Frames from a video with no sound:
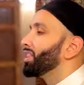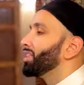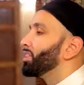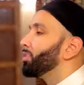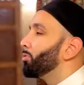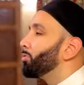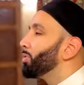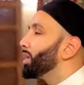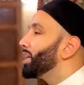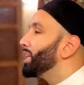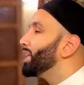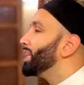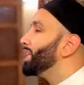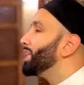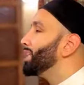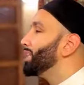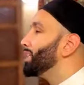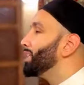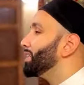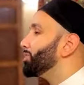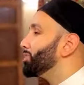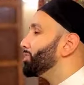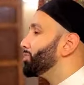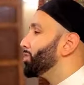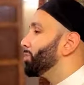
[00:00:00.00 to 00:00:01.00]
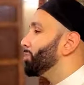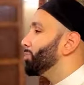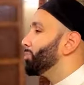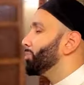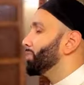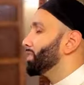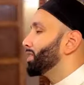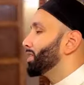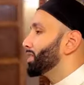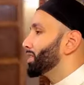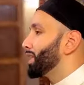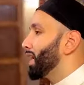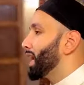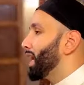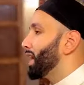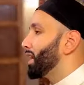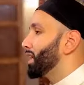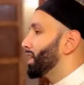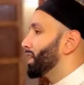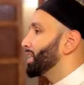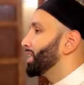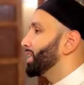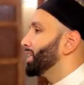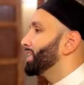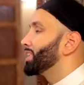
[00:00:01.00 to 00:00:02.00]
the way he interpreted this
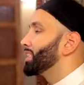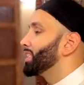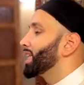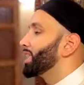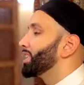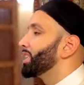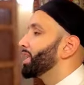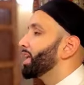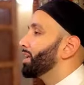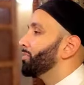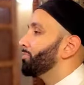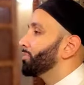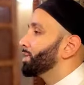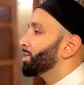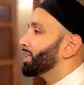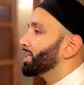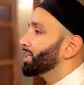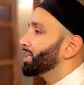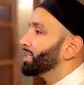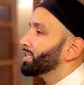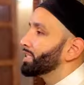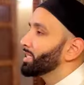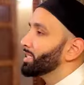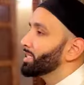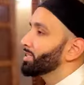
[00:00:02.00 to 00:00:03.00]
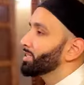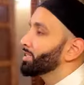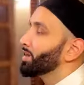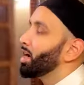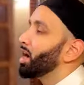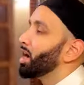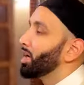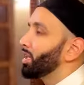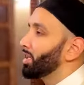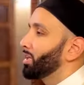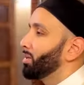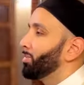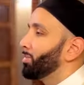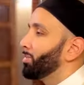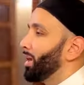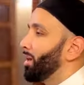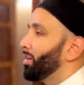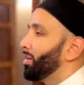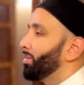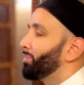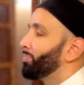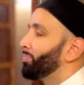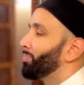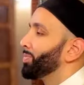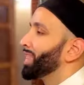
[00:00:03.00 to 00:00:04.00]
ayah, he said that what this is talking
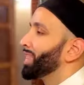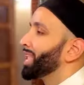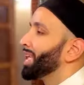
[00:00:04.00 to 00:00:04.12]
about